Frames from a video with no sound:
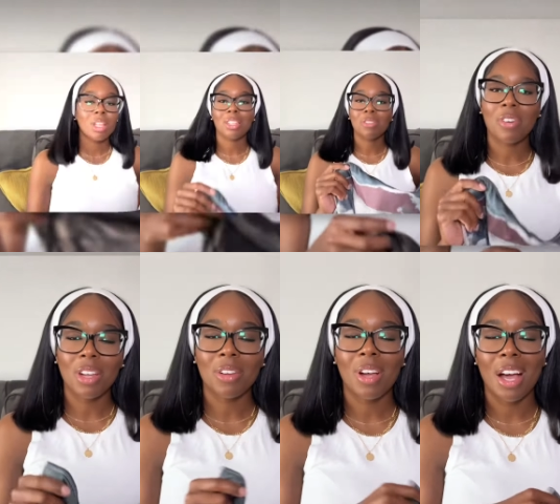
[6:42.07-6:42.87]
And the
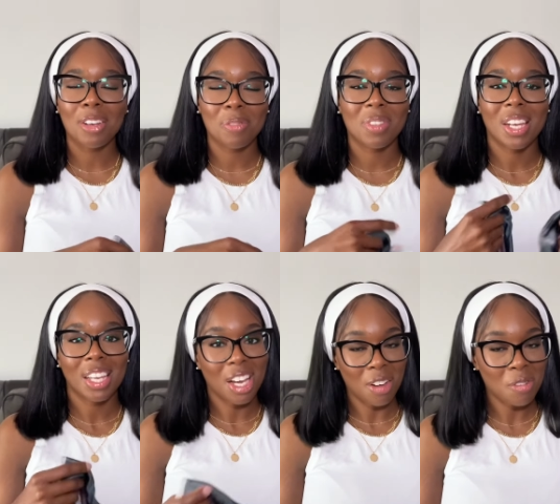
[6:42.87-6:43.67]
final item that I
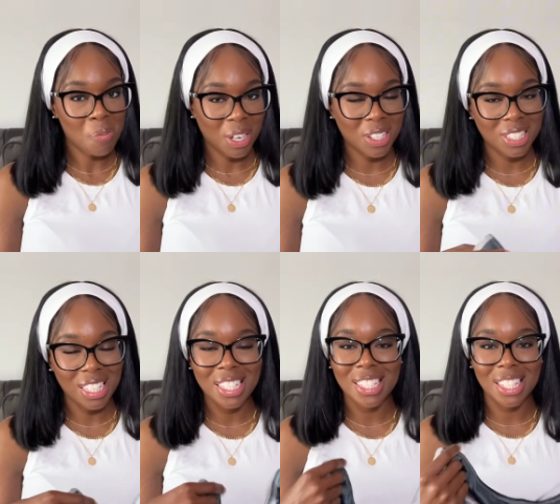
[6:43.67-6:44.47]
got from Micas
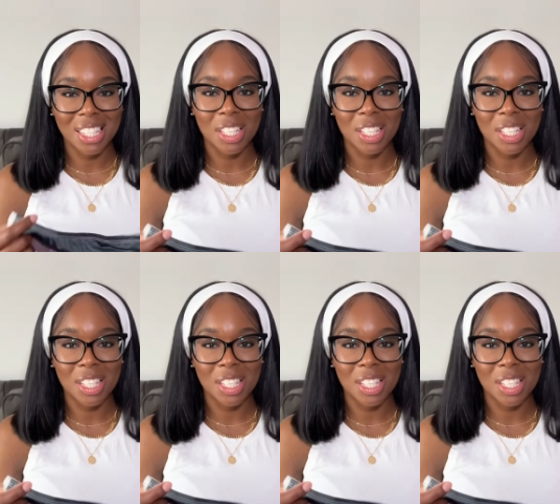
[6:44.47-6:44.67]
is